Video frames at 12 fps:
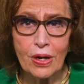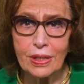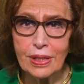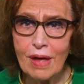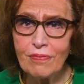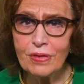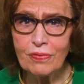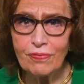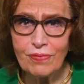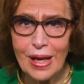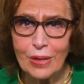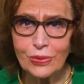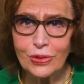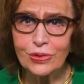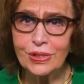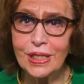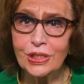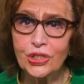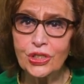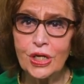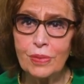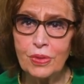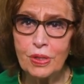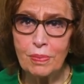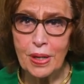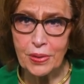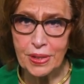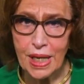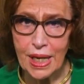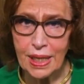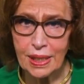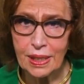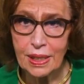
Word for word: our loving founders and chairman emeriti,